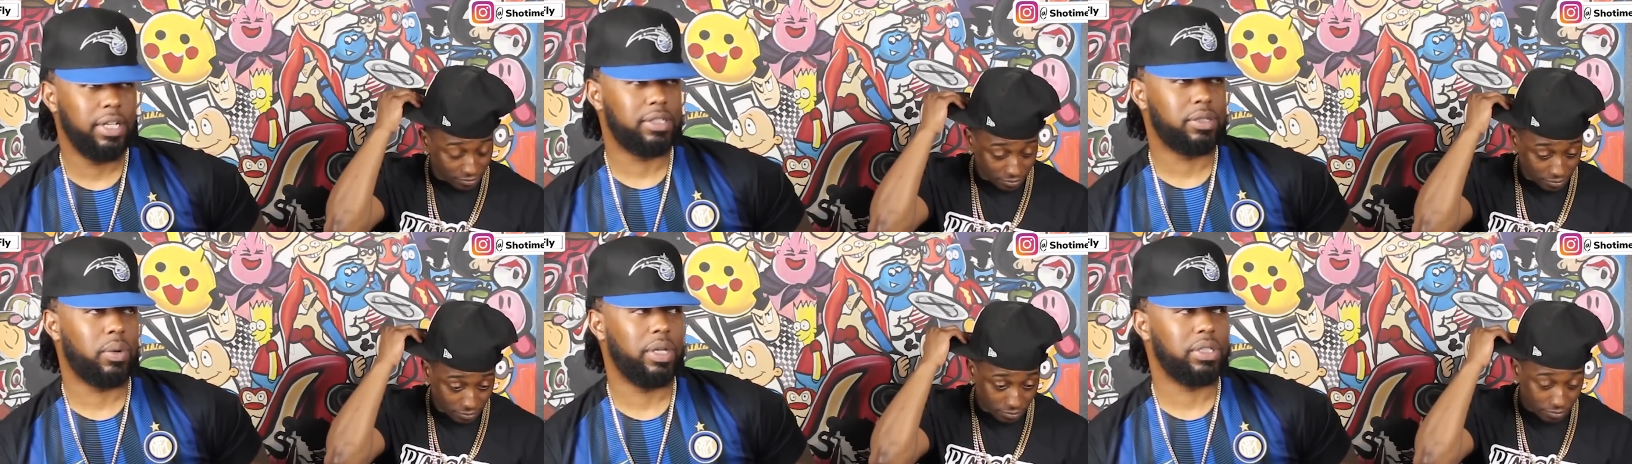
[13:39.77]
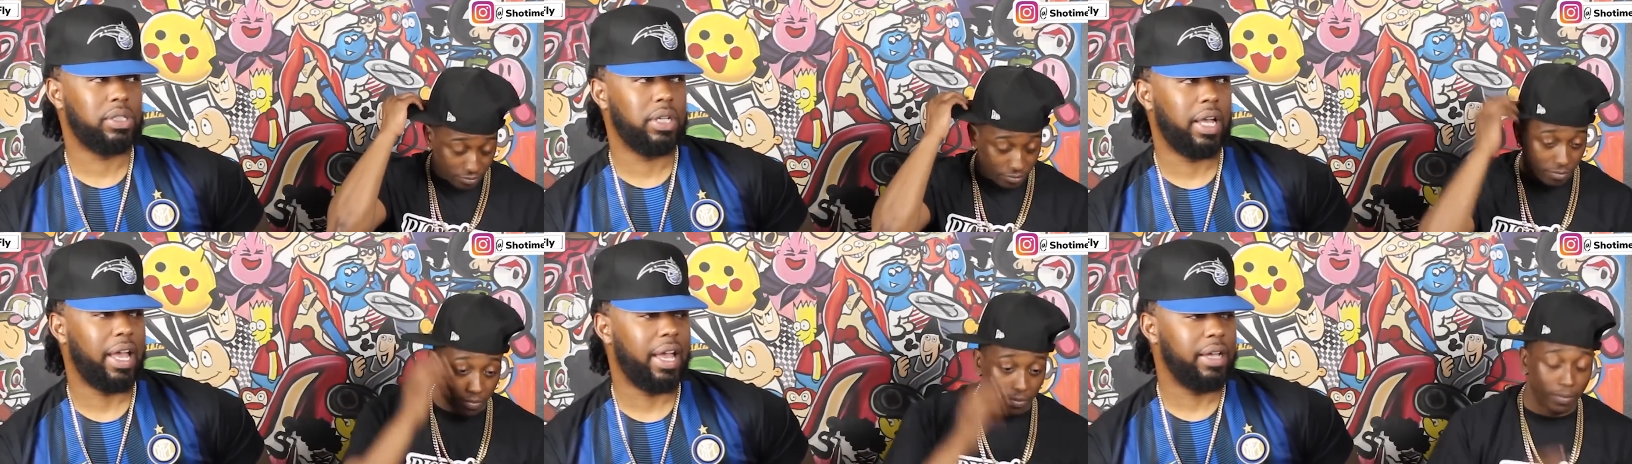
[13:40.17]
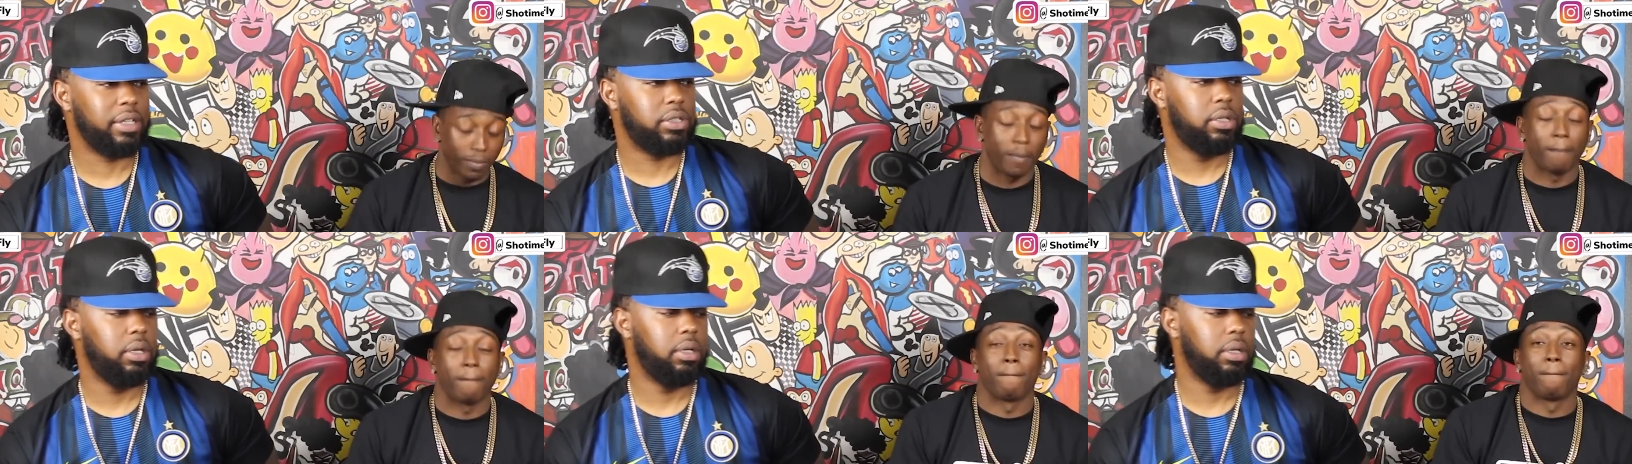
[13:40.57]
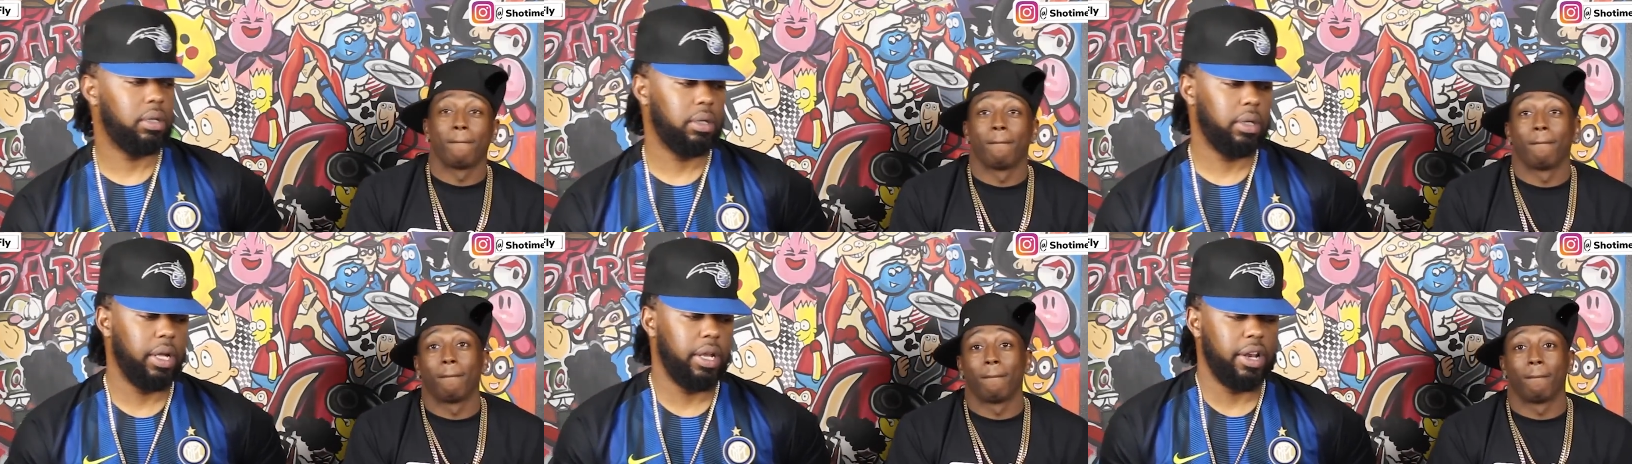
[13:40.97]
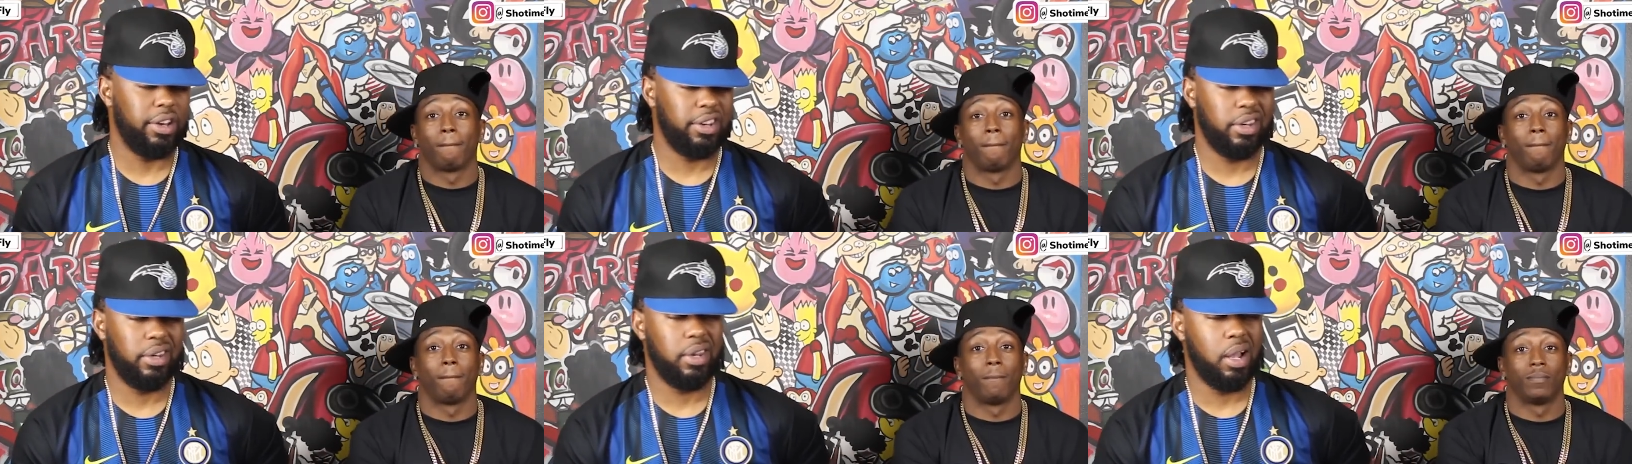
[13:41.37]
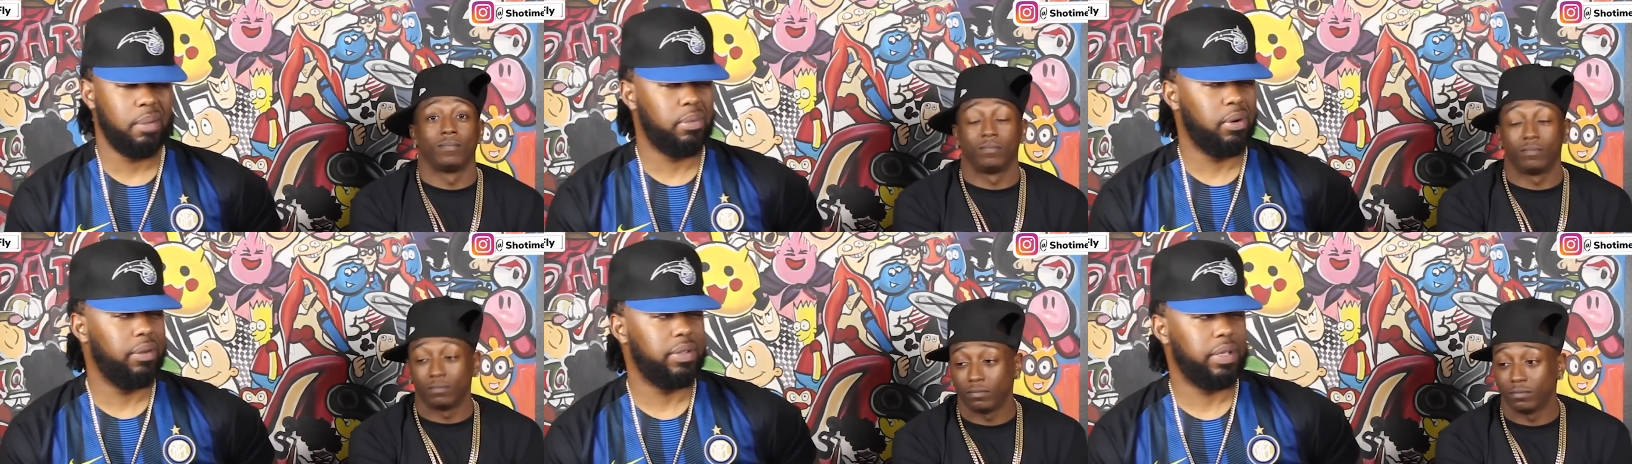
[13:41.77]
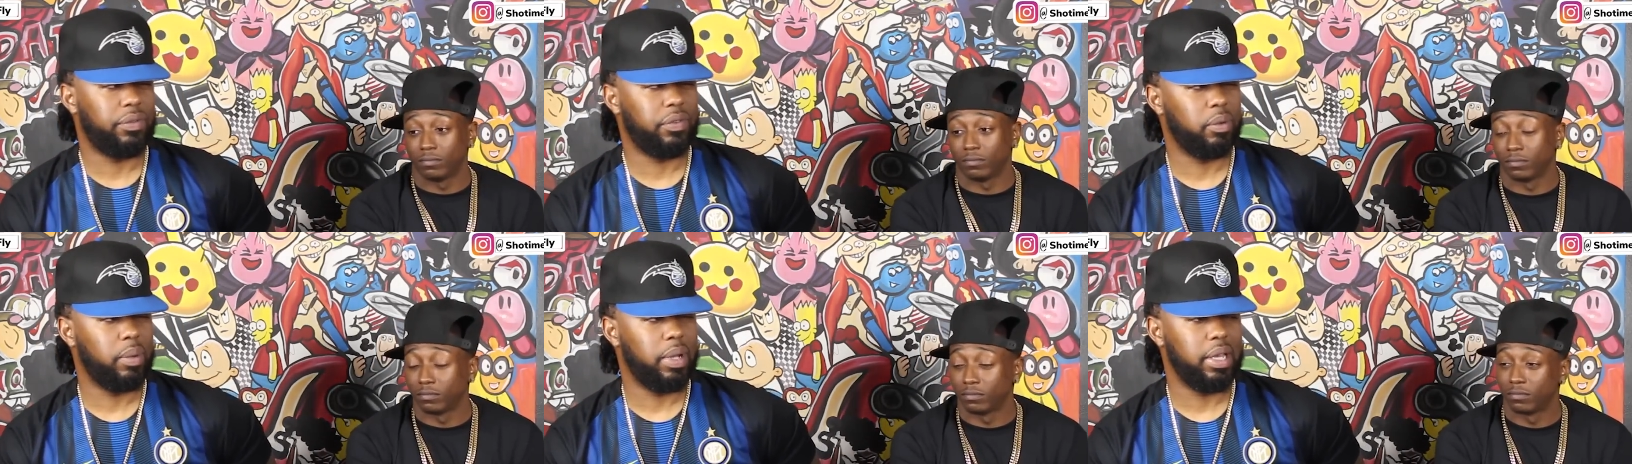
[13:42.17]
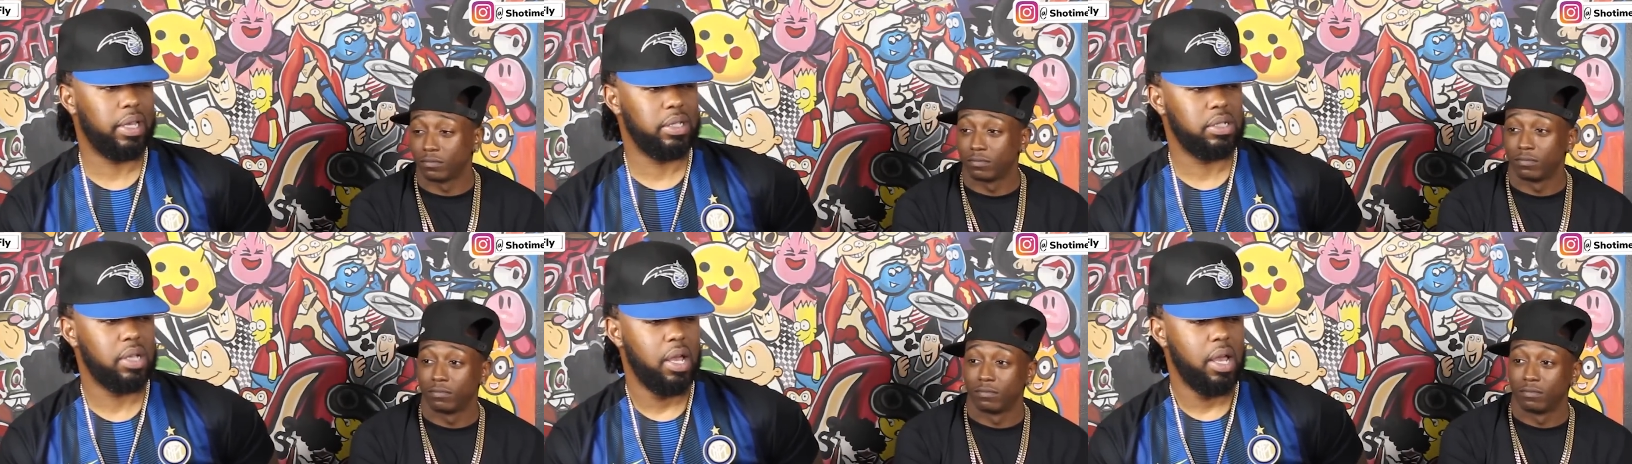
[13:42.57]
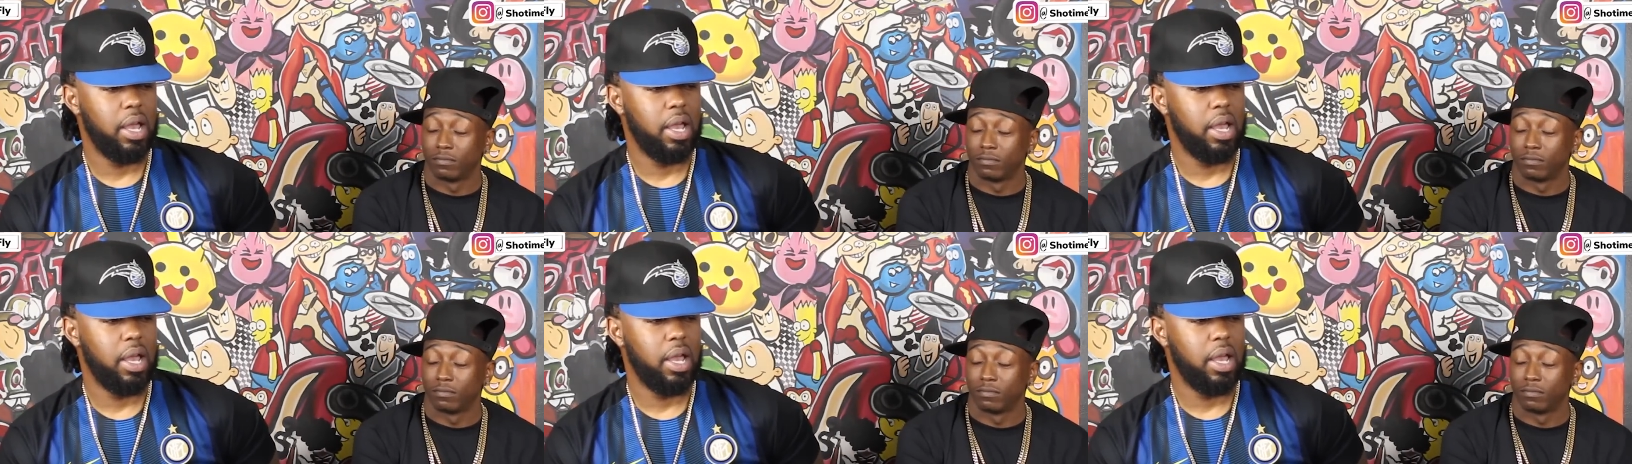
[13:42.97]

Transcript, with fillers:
Speaker 1: this question asked in a number of different ways,